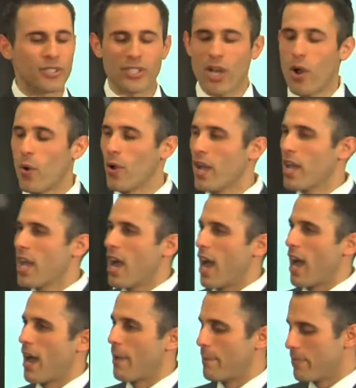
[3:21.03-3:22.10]
So
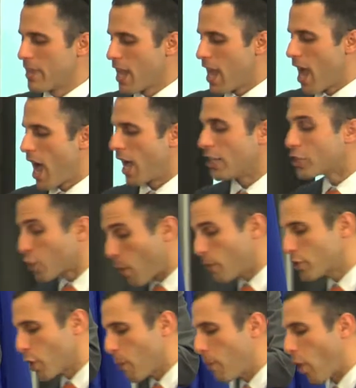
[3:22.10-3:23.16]

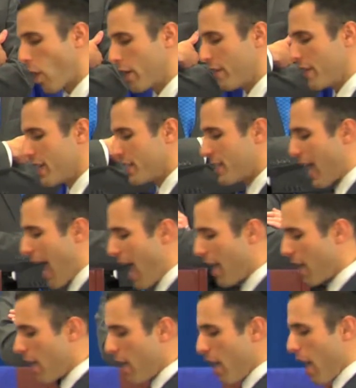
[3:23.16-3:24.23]
part of it is that.